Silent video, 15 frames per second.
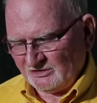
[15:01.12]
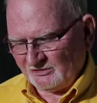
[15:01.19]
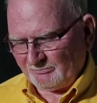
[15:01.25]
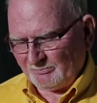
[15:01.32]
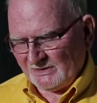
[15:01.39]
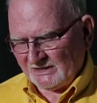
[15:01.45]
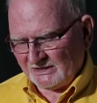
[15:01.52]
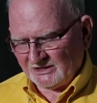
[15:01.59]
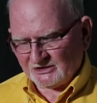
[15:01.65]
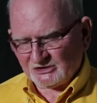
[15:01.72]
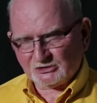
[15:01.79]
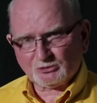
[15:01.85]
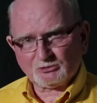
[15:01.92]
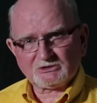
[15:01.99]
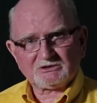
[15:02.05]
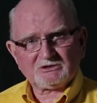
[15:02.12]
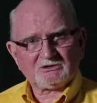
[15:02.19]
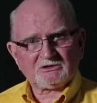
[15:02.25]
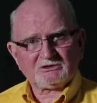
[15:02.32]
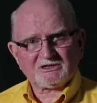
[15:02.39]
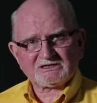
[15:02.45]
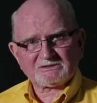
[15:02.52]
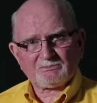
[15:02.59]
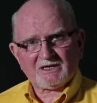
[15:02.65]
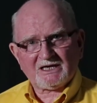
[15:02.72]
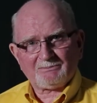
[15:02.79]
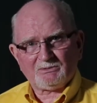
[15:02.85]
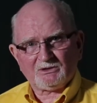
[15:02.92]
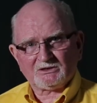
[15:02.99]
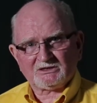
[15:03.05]
of being a Don't
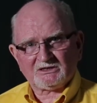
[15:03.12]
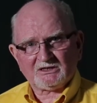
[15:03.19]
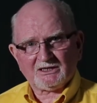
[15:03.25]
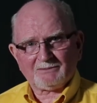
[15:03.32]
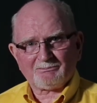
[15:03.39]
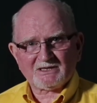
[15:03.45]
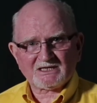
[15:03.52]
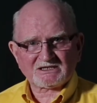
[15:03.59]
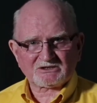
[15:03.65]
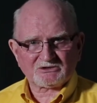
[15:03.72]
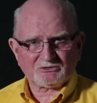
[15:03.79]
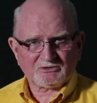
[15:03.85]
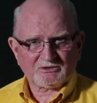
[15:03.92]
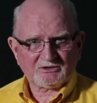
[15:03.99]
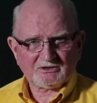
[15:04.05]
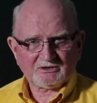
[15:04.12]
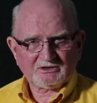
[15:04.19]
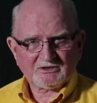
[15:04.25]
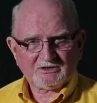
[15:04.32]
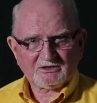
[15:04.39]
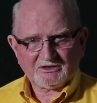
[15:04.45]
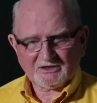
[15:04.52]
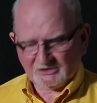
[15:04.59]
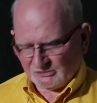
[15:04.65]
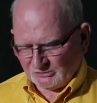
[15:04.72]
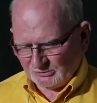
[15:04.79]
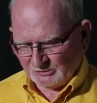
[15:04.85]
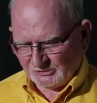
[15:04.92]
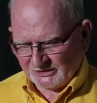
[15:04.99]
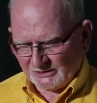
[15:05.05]
Dismayability Ambassador in
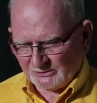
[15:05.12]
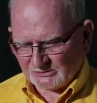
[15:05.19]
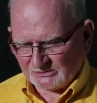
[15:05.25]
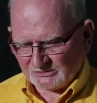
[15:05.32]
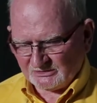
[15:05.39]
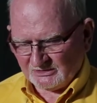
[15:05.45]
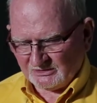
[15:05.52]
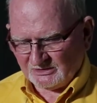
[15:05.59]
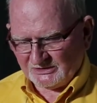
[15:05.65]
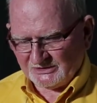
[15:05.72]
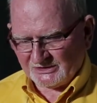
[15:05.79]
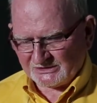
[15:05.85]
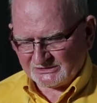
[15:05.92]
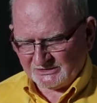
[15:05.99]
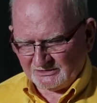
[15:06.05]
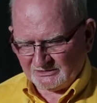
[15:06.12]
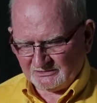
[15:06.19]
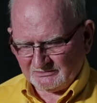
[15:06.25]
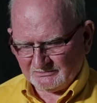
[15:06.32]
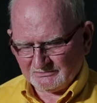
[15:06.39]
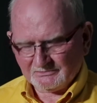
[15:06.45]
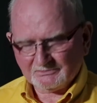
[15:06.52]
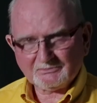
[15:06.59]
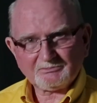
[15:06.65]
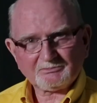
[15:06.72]
2013.